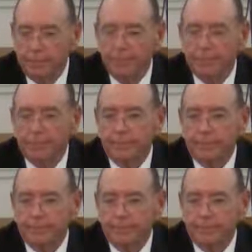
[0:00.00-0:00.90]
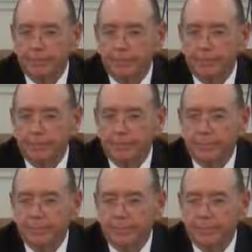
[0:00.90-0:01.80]

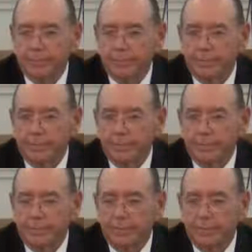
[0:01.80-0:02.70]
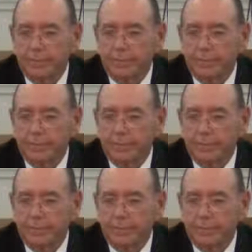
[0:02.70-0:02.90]
Nothing is said.